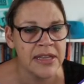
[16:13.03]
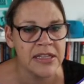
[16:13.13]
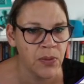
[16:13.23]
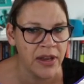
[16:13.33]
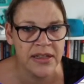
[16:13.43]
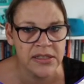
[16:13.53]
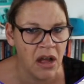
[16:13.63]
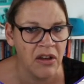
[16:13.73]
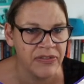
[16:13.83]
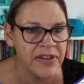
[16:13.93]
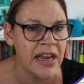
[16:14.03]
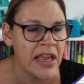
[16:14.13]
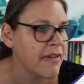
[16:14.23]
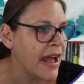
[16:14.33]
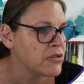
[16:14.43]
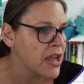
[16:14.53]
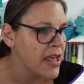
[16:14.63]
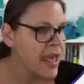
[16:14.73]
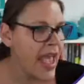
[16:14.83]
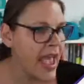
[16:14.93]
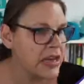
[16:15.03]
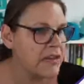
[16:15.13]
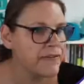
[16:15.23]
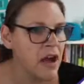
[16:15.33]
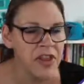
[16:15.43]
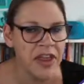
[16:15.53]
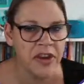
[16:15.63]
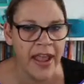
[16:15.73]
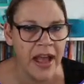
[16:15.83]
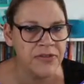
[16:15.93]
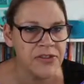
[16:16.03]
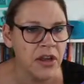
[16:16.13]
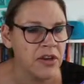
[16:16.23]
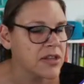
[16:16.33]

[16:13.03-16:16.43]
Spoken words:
when I start fiddling around any further than I have done.